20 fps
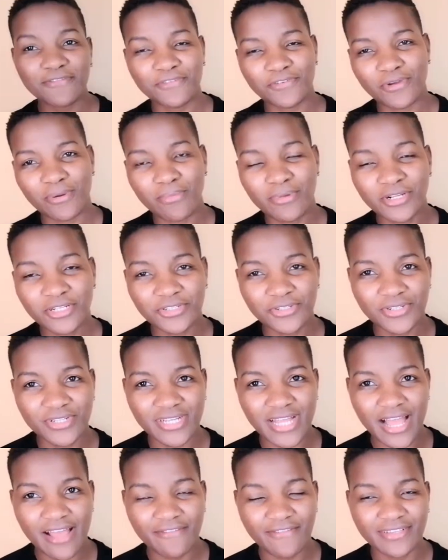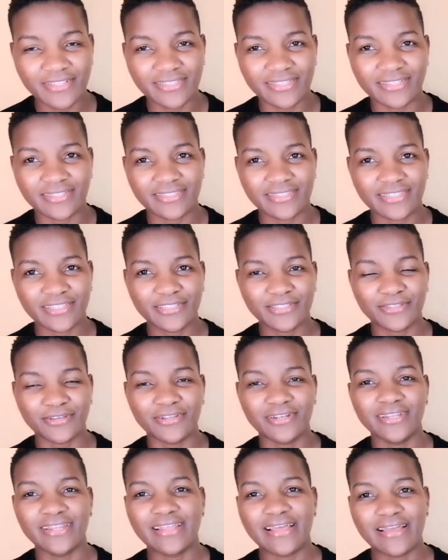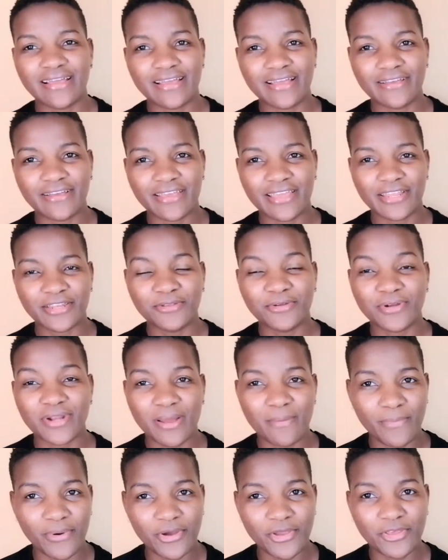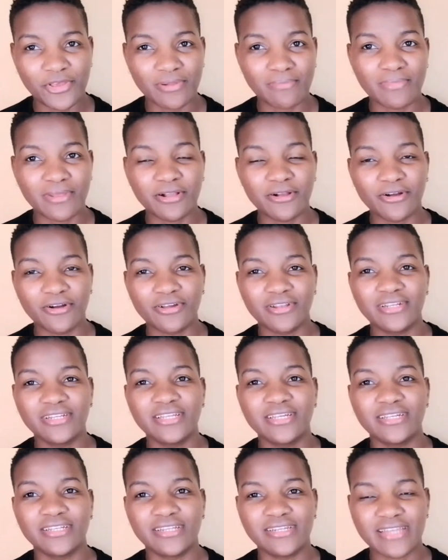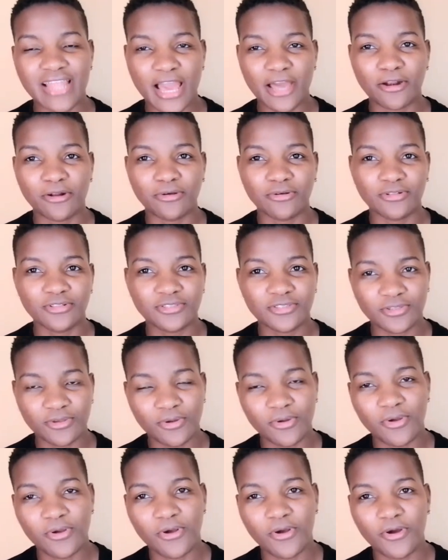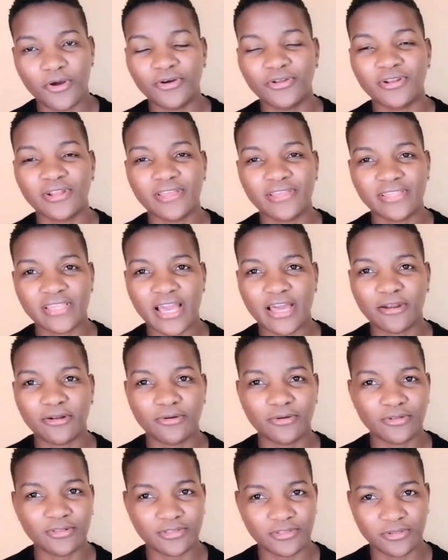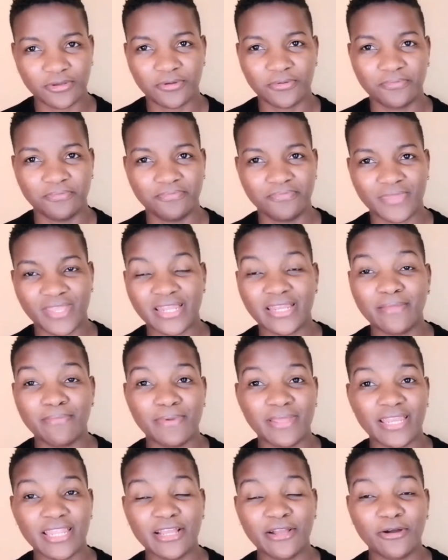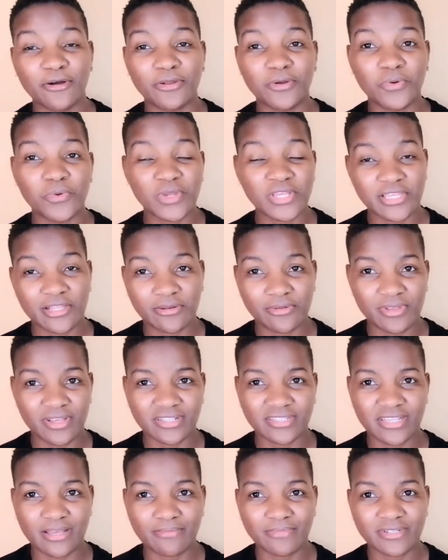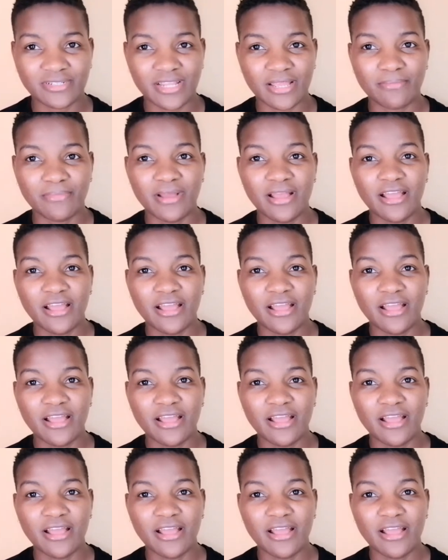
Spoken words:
if you're born during a harvesting season and you're a boy, you'll be called Narotso or Nyarotso, depending on which Luhya sub-tribe.